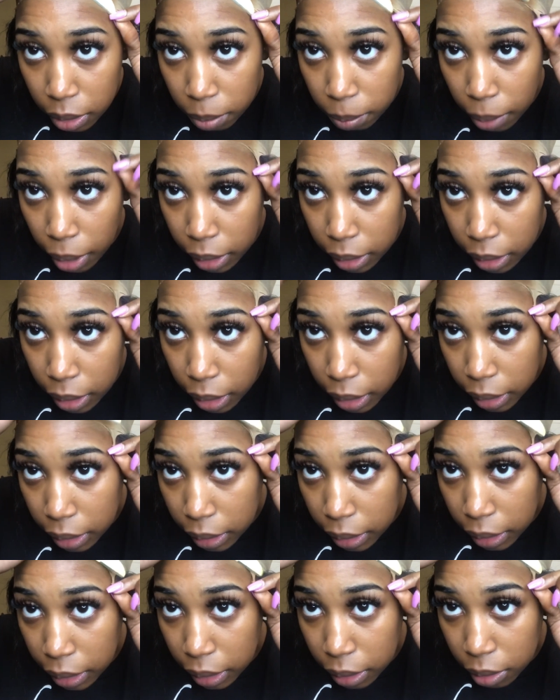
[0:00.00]
by
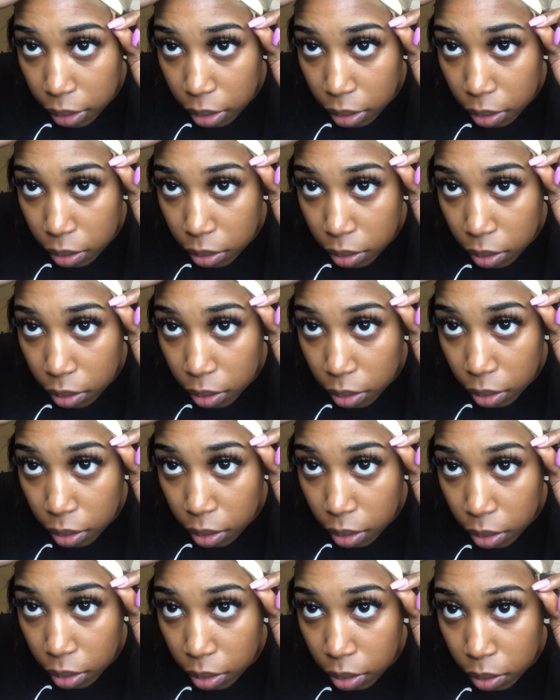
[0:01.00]
cutting it. Oh,
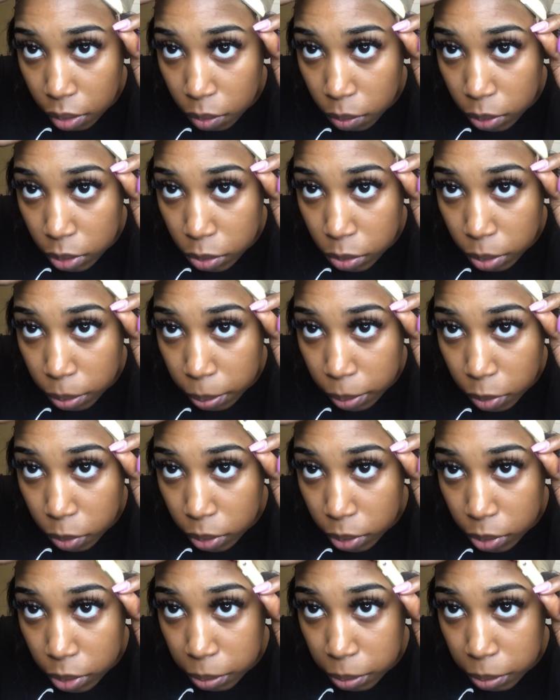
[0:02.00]
no, quit tripping.